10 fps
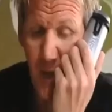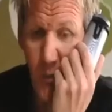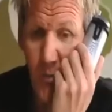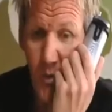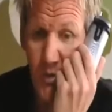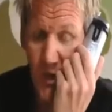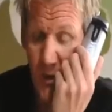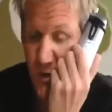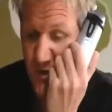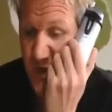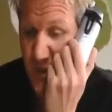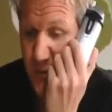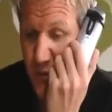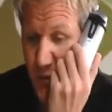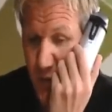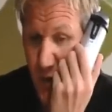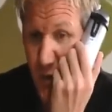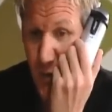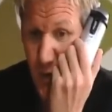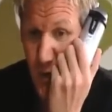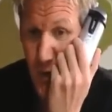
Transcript: And one more thing I want to say before I go.